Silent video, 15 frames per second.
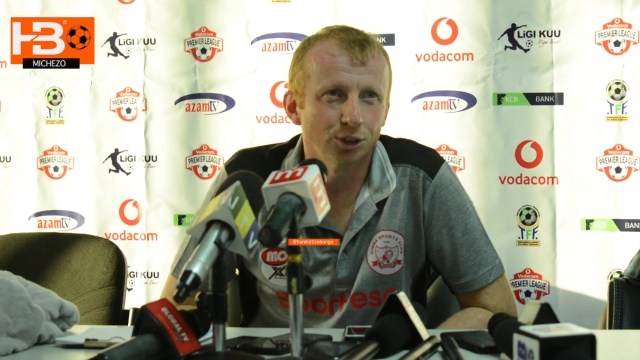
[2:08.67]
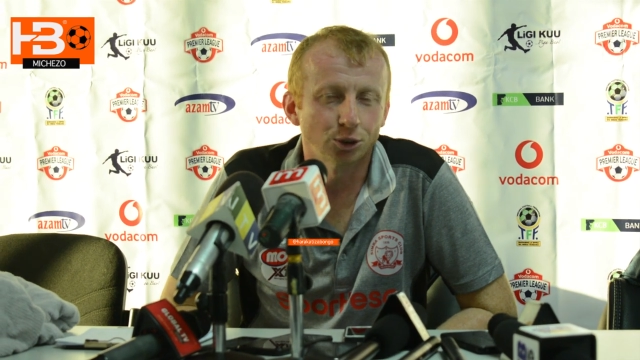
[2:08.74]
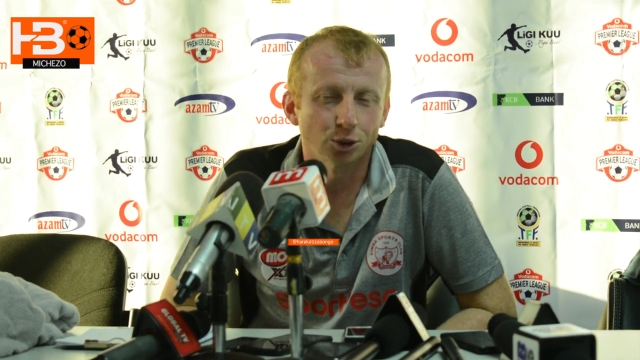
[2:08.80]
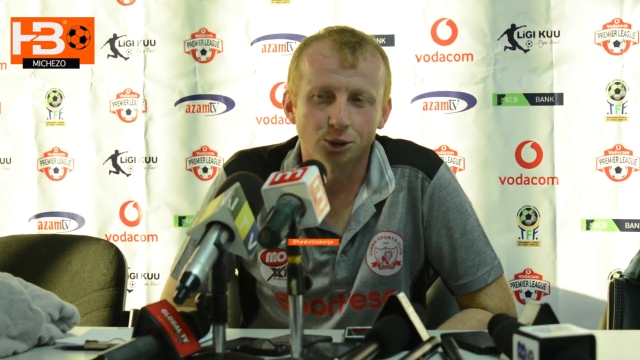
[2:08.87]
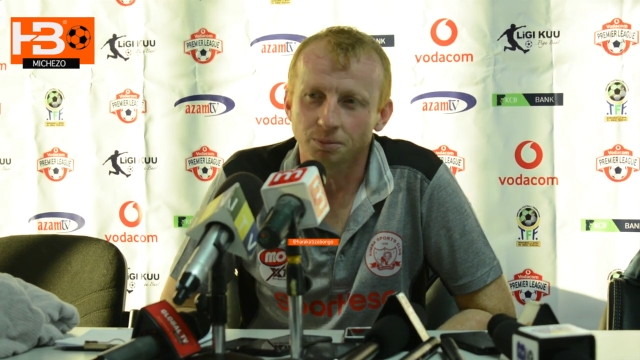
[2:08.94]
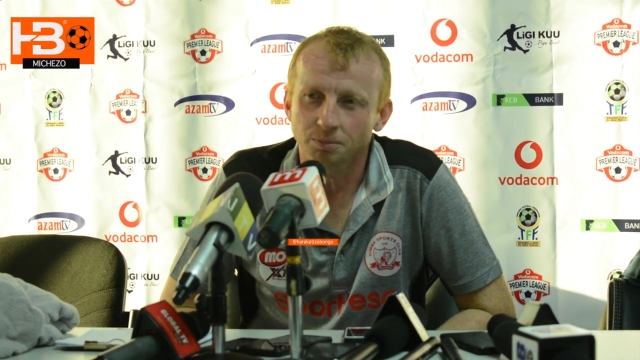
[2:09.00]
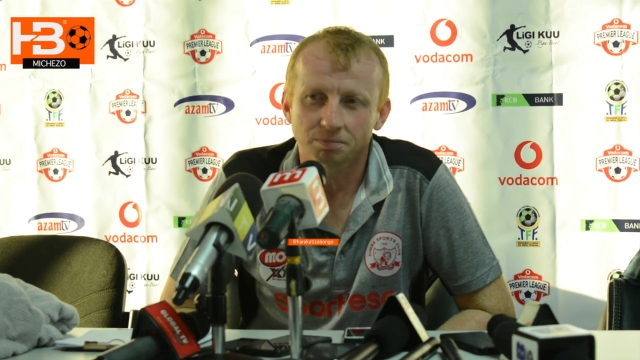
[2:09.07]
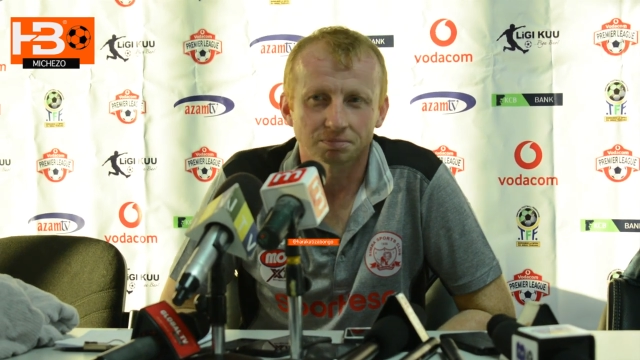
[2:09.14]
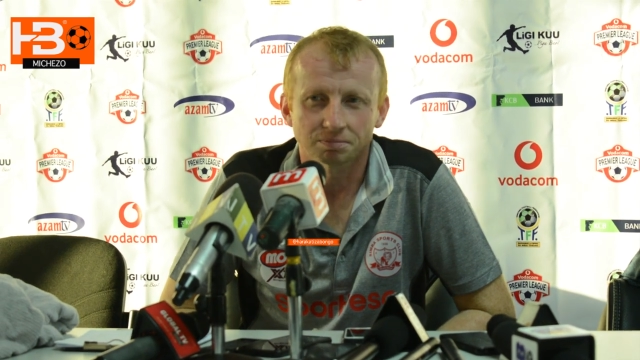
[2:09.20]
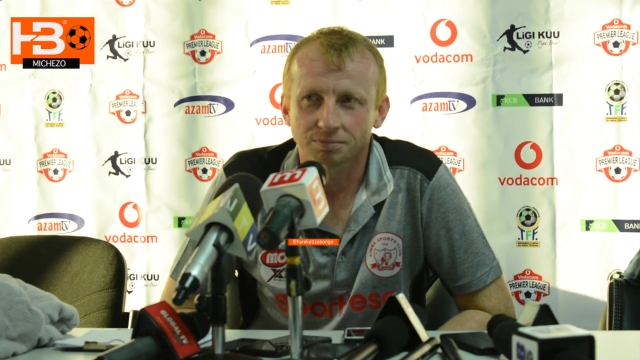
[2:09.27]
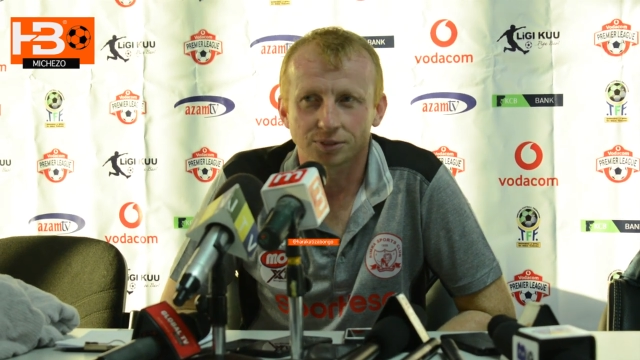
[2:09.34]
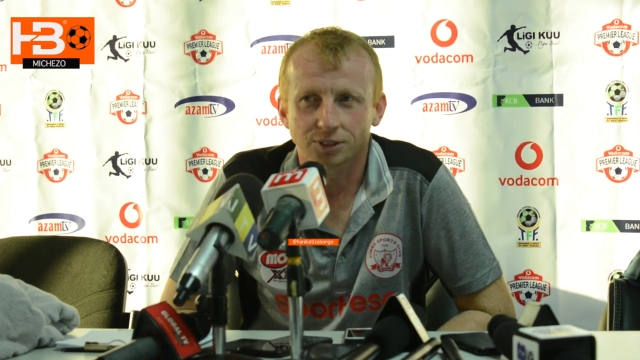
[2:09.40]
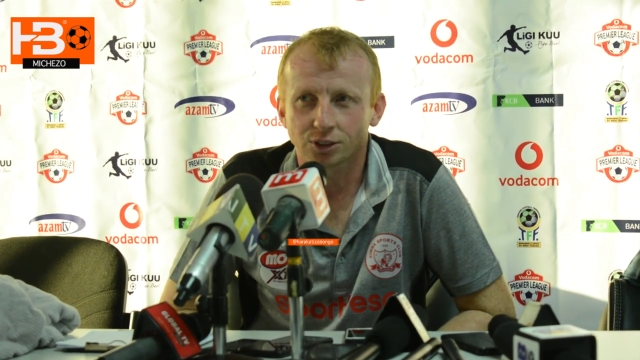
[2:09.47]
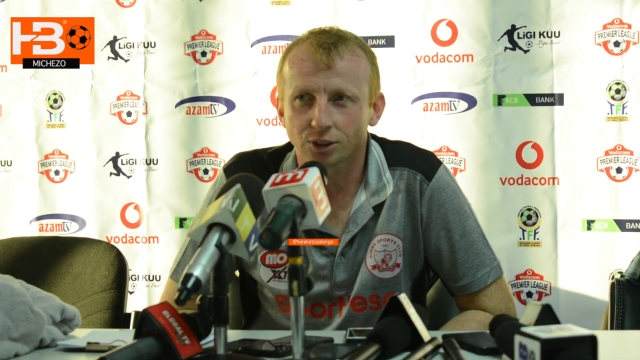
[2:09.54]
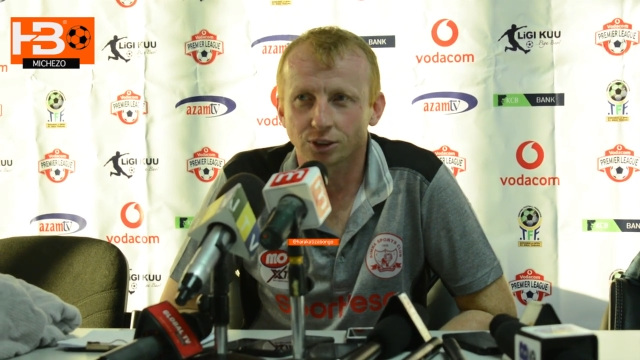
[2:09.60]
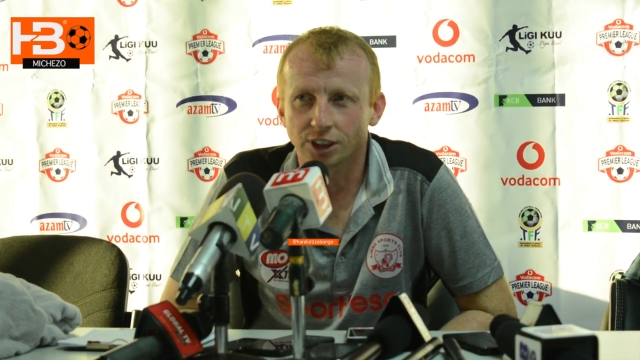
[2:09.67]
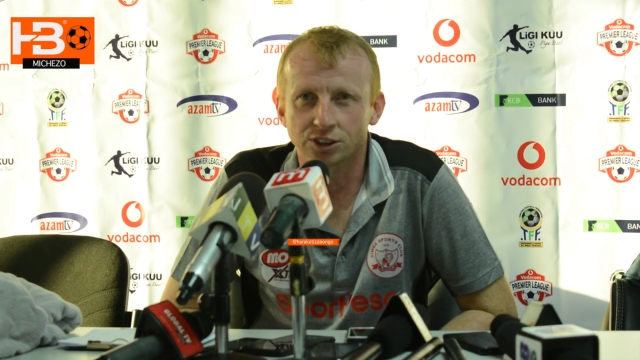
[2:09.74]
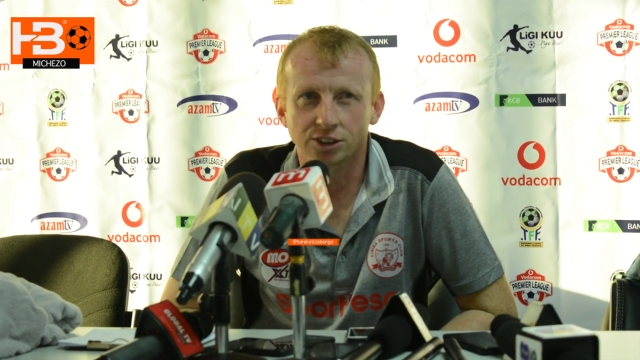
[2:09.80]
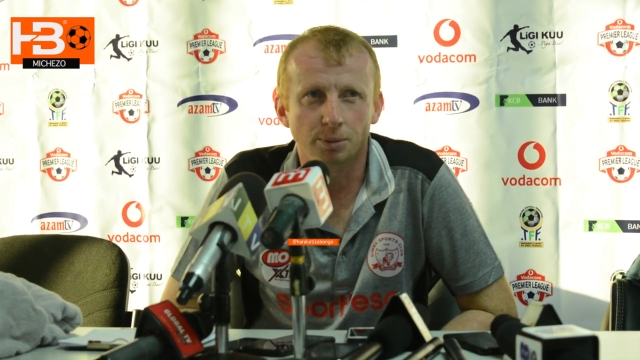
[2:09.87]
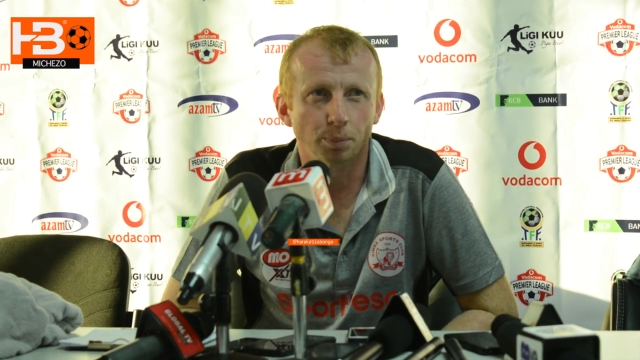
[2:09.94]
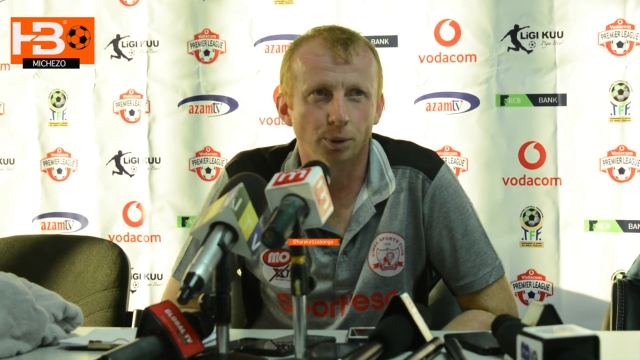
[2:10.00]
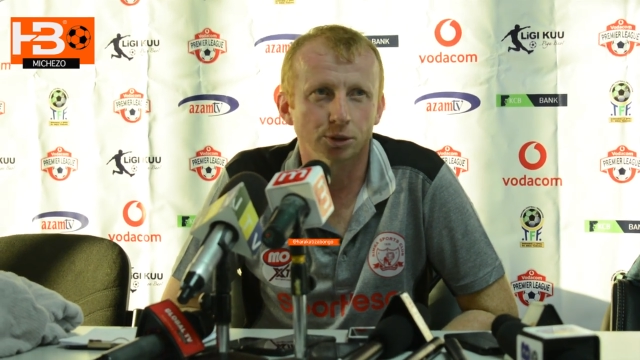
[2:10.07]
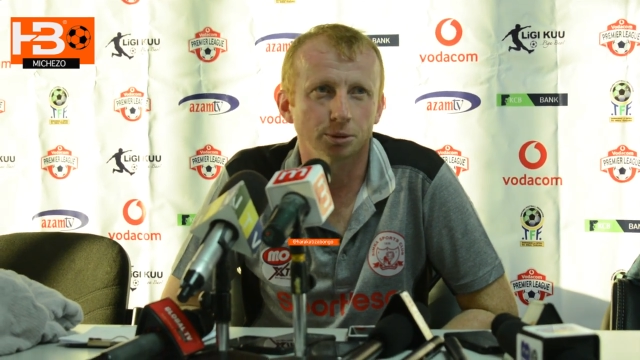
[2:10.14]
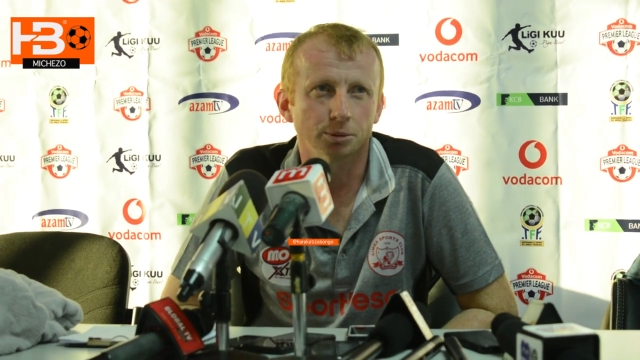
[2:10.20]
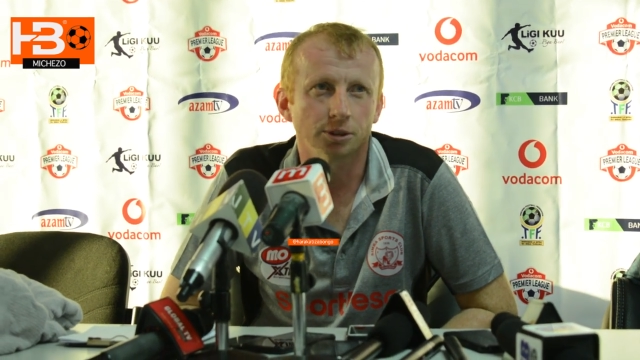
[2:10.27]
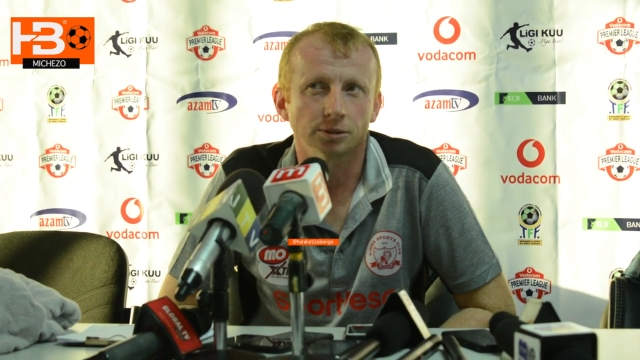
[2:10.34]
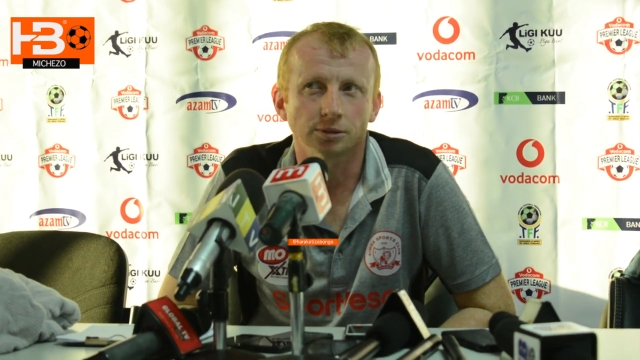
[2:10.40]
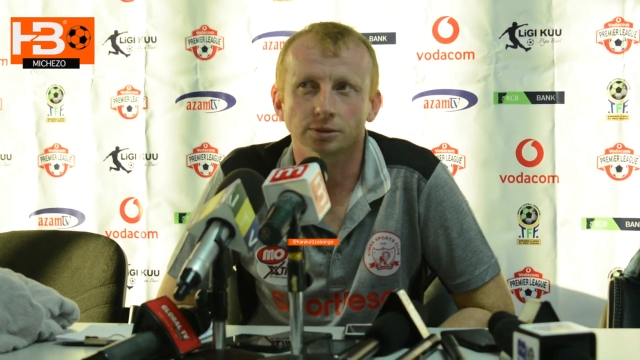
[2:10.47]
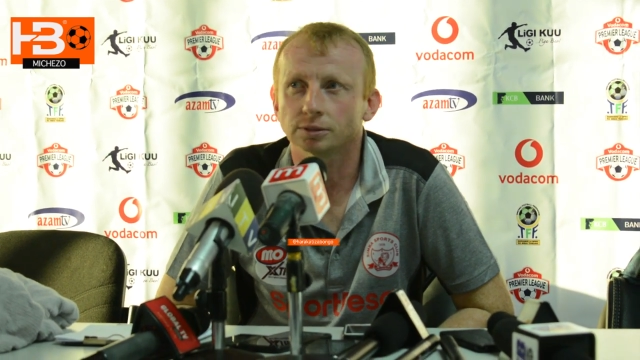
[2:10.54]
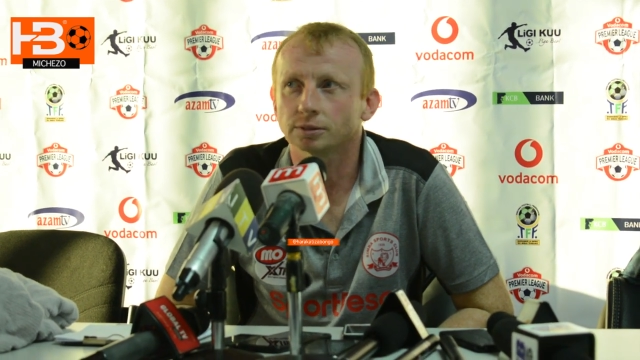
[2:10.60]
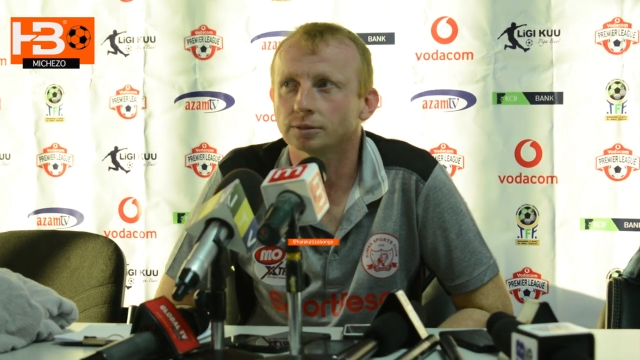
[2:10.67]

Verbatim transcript: two. So it's impossible.